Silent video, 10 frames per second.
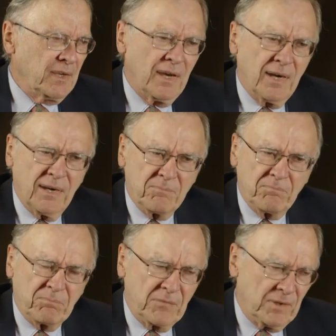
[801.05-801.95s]

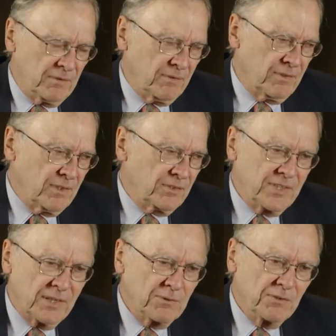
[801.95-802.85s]
Um, the
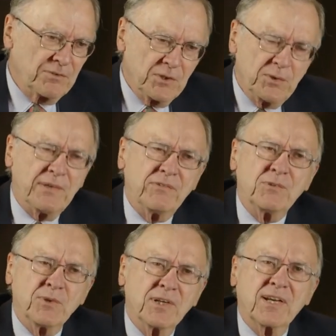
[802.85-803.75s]
general view,
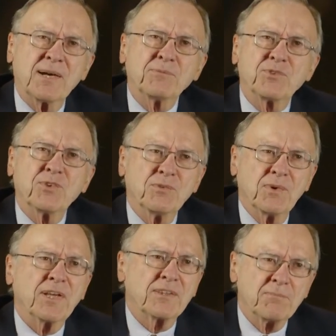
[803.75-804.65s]
even when it comes to
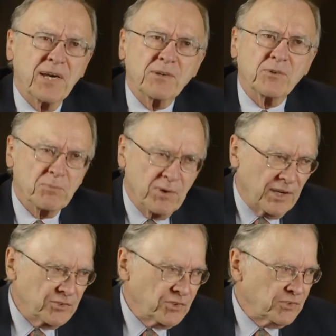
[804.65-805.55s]
like the
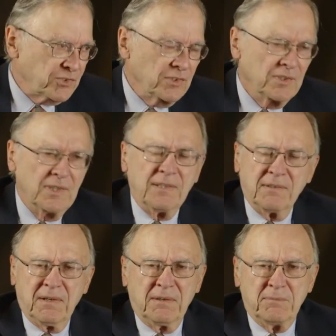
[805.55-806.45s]
microprocessor,
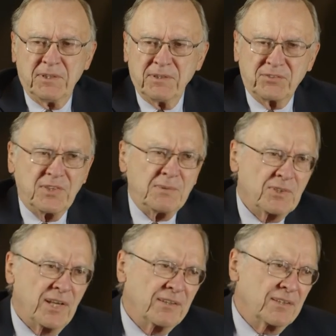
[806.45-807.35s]
I mean, it seems
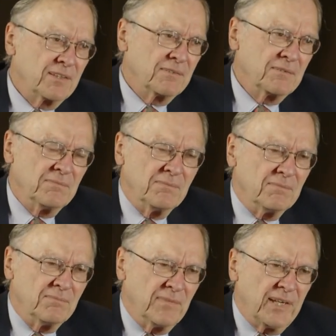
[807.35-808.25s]
like the
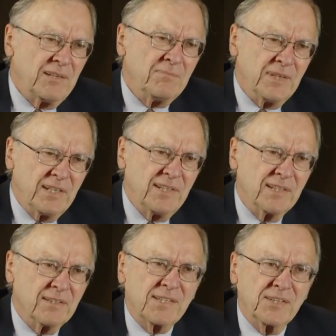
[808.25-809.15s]
main
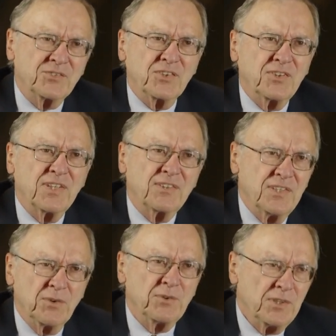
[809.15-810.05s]
media tends to think
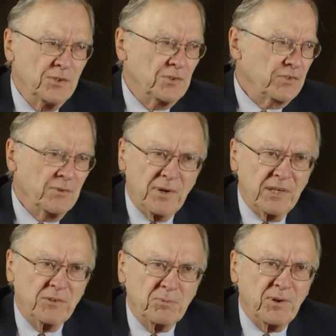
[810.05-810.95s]
the only use for
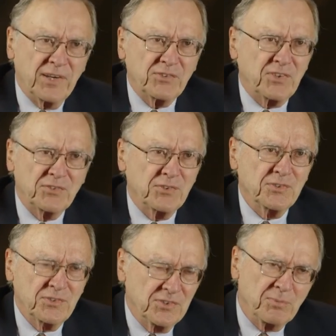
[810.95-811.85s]

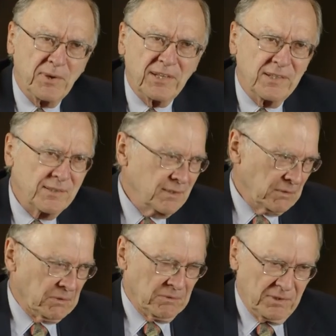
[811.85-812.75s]
microprocessors is making,
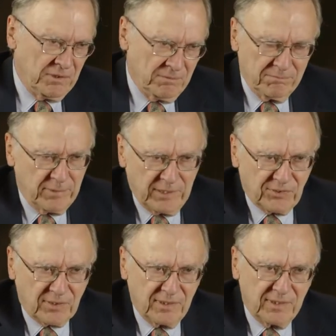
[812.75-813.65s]
you know,
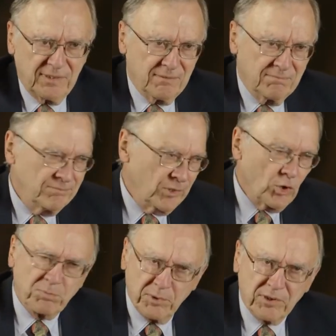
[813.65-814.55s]
basically
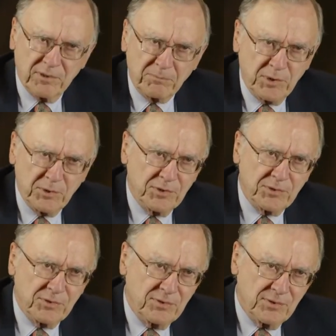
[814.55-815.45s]
notebook
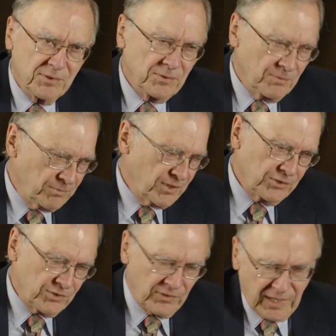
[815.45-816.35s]
computers or
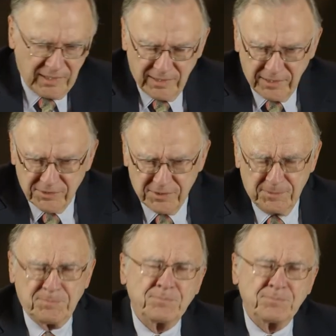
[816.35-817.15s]
things of that nature.